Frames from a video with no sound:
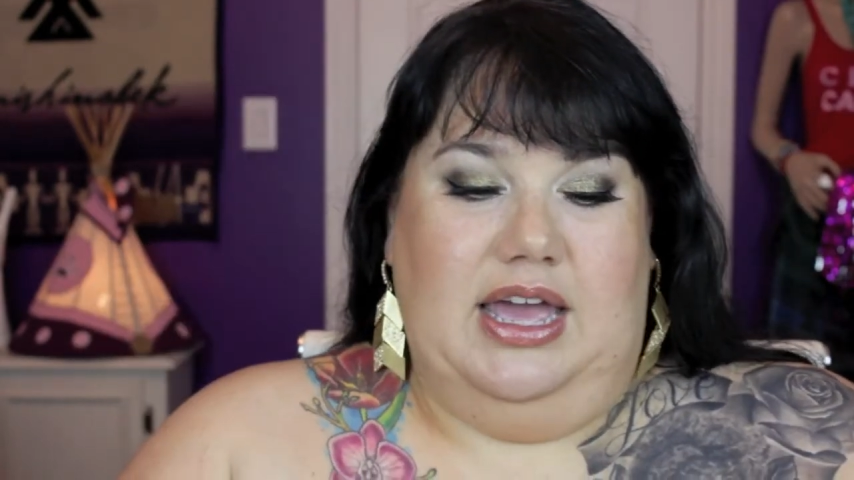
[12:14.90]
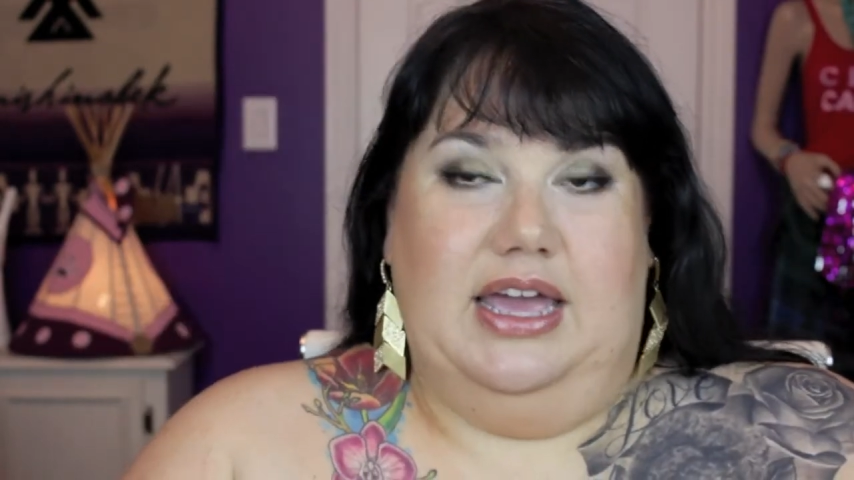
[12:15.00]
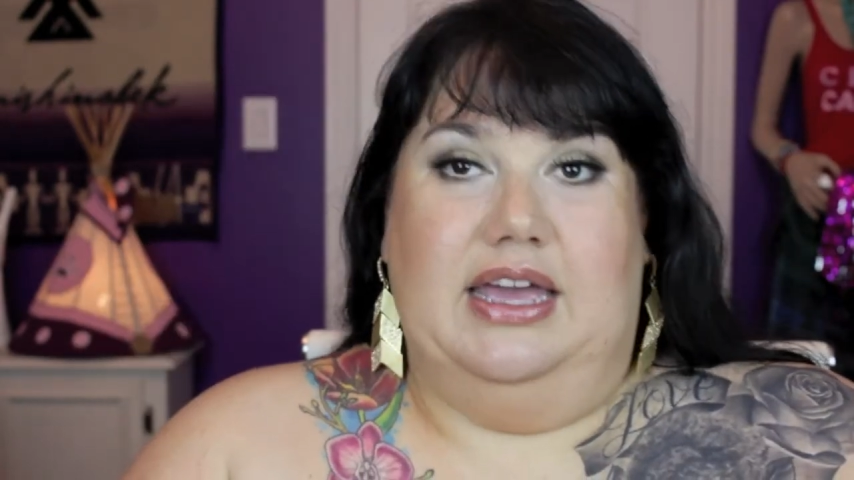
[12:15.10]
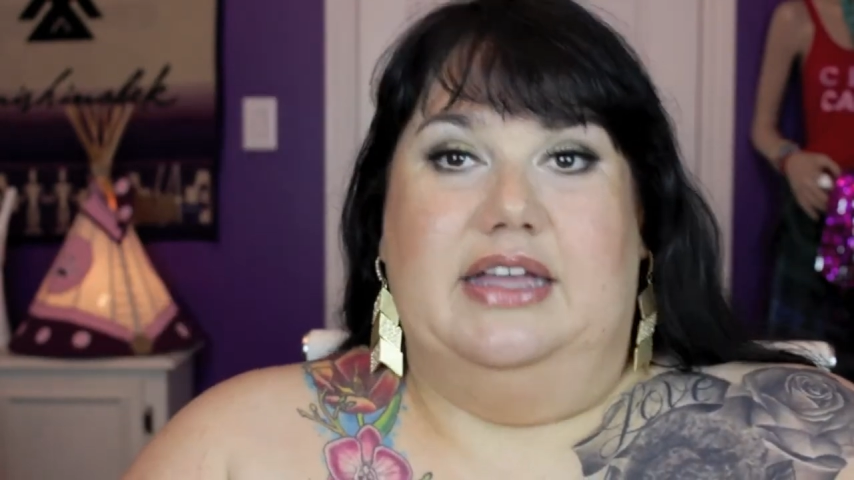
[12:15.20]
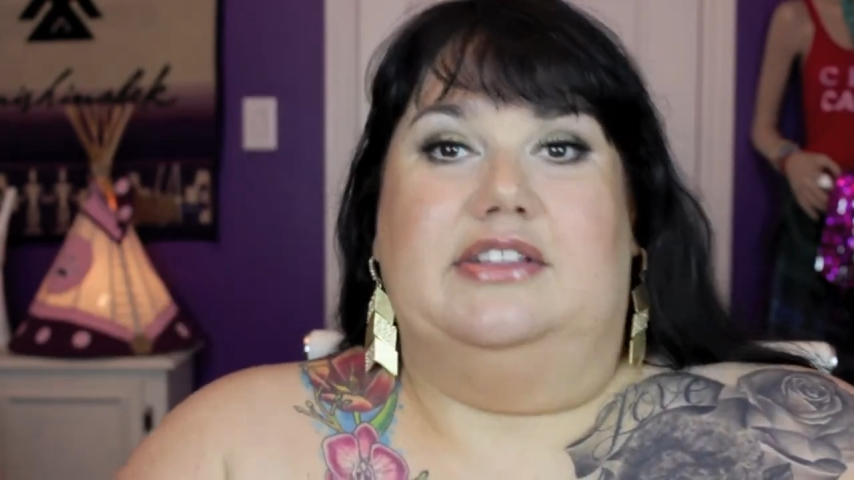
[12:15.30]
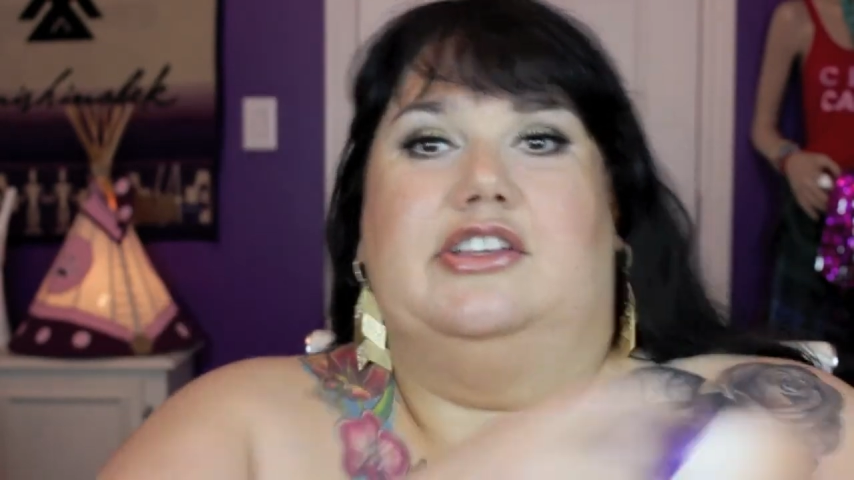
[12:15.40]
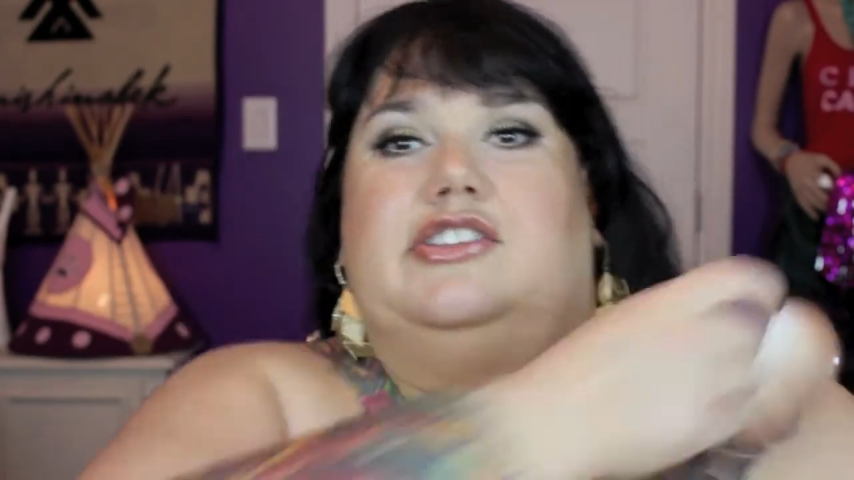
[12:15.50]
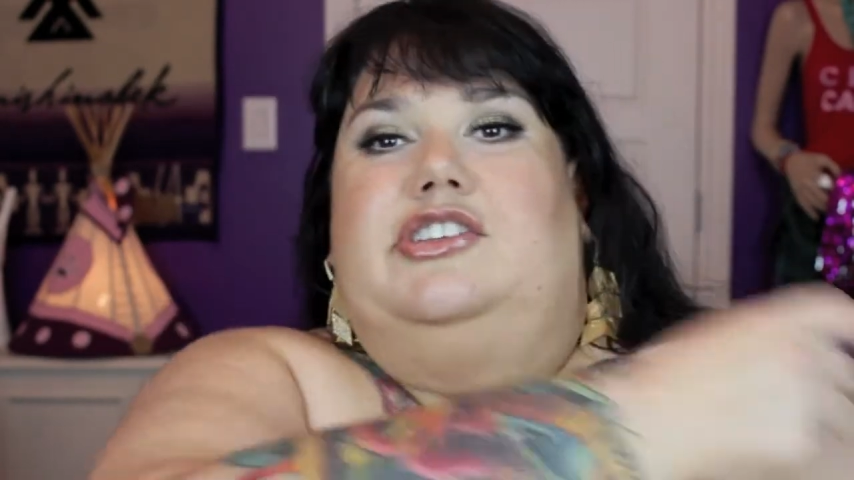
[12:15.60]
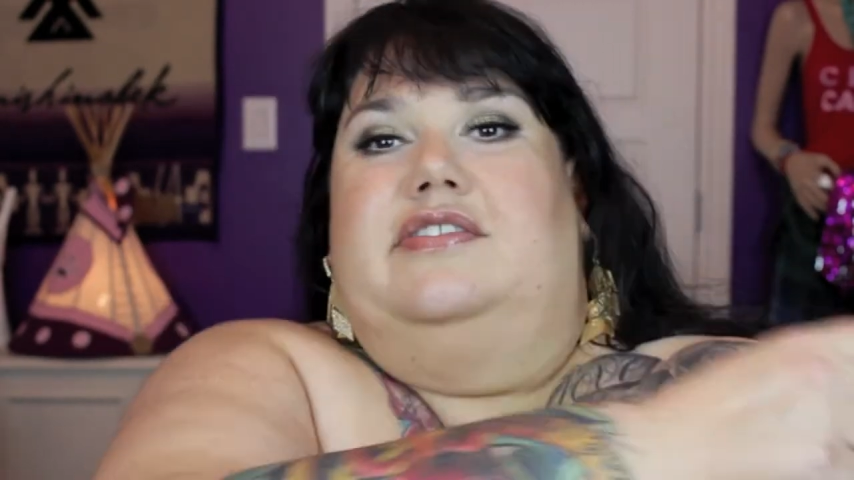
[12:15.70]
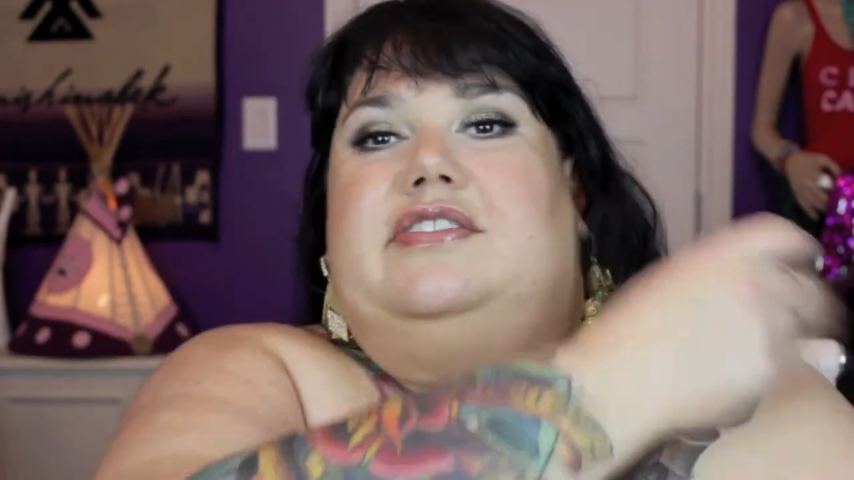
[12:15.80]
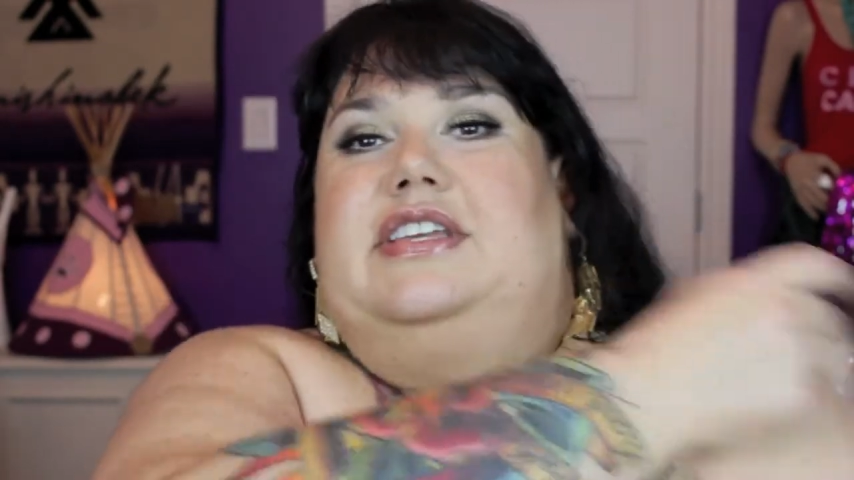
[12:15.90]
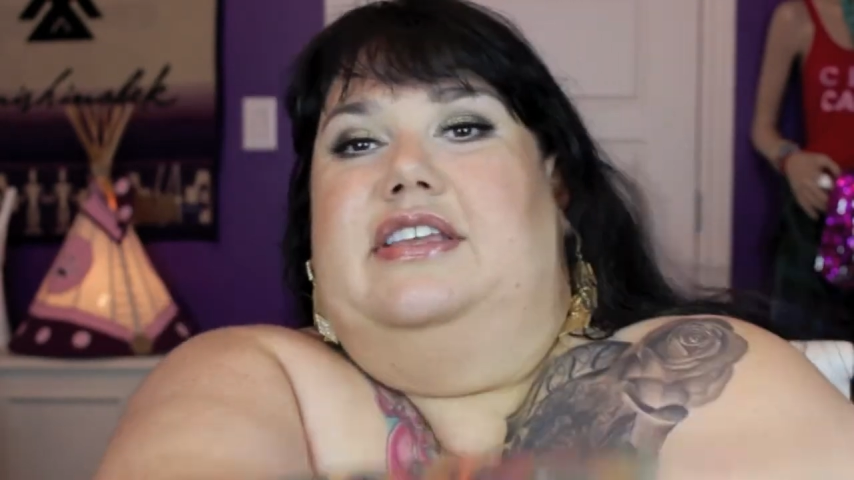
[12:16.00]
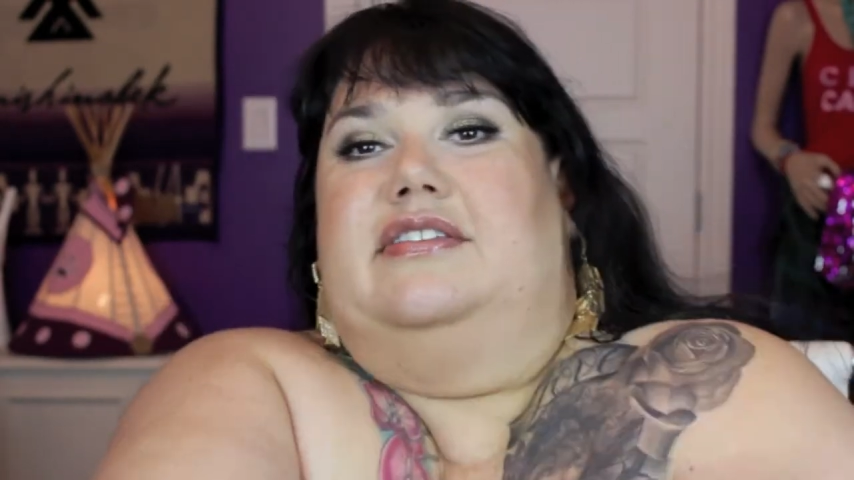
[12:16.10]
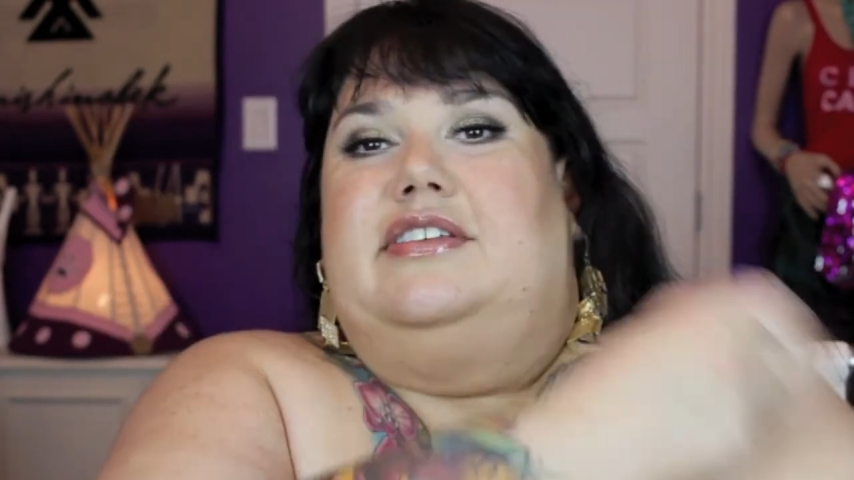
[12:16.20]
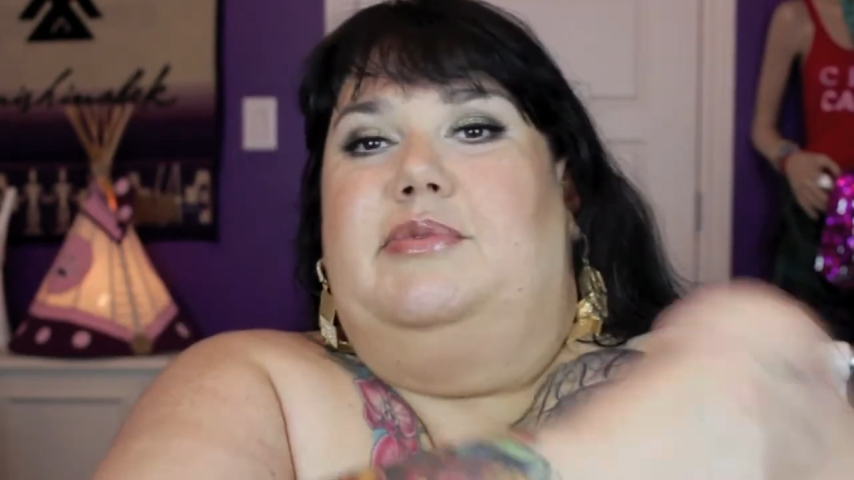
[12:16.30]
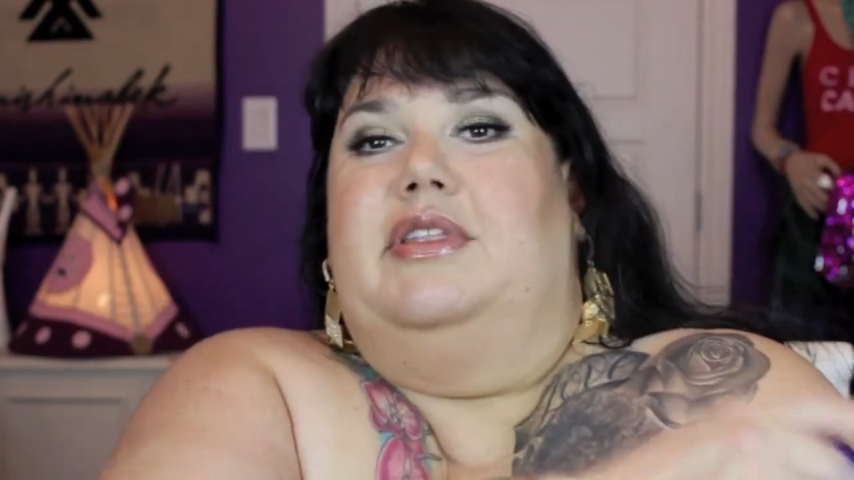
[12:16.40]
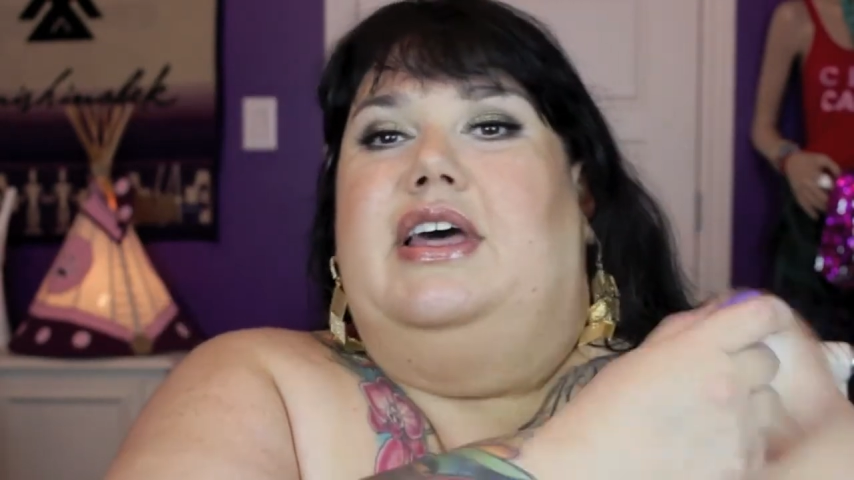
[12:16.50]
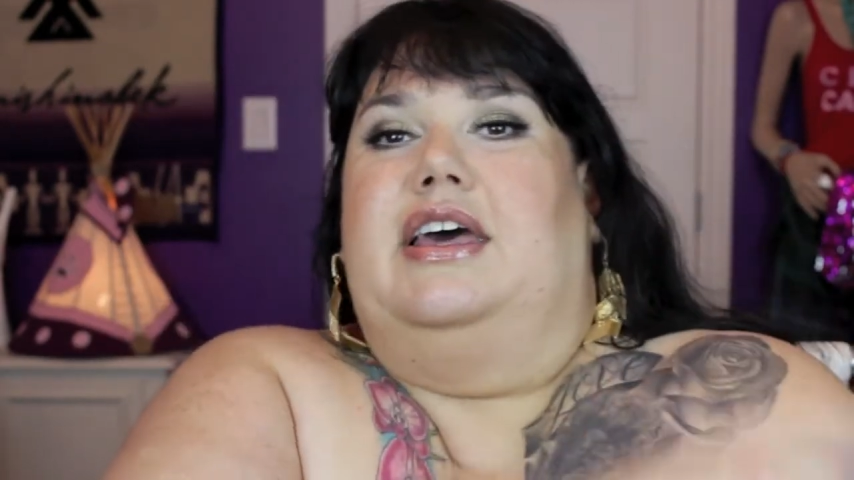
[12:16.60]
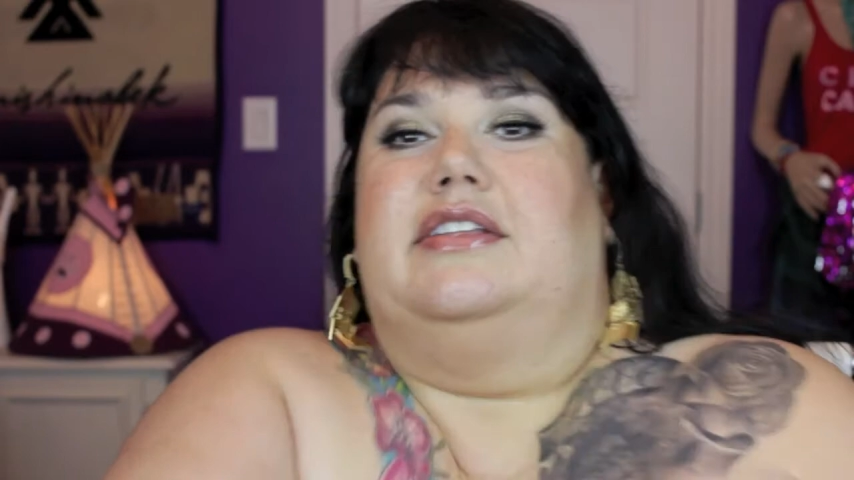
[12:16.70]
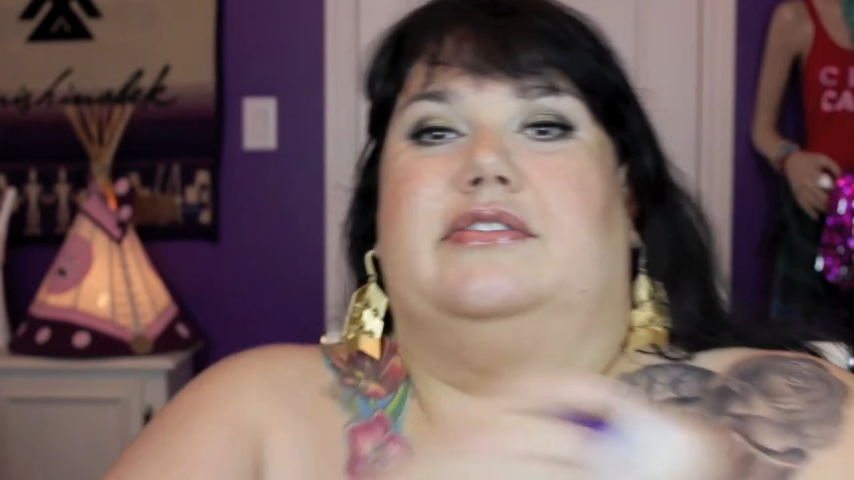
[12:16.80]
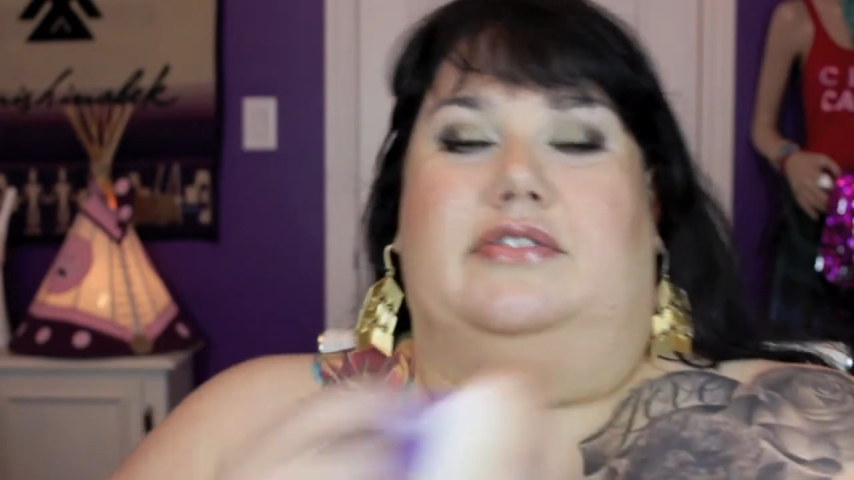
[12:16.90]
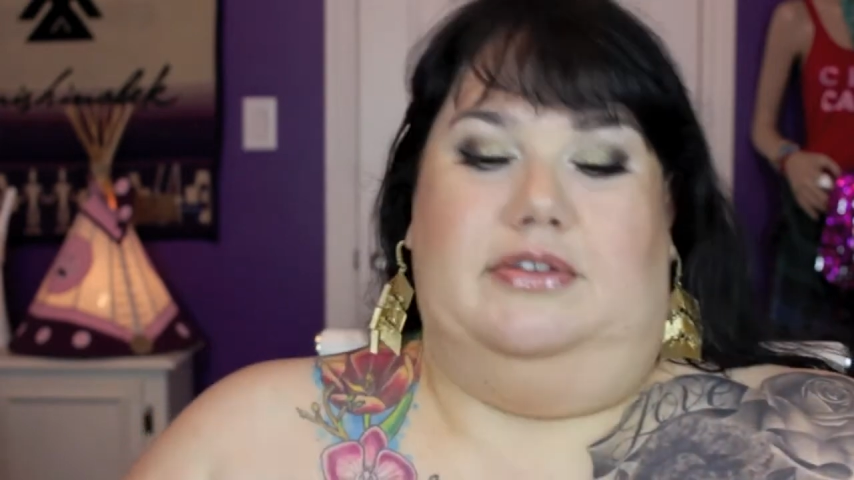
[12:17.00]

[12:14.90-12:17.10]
and just to get some of that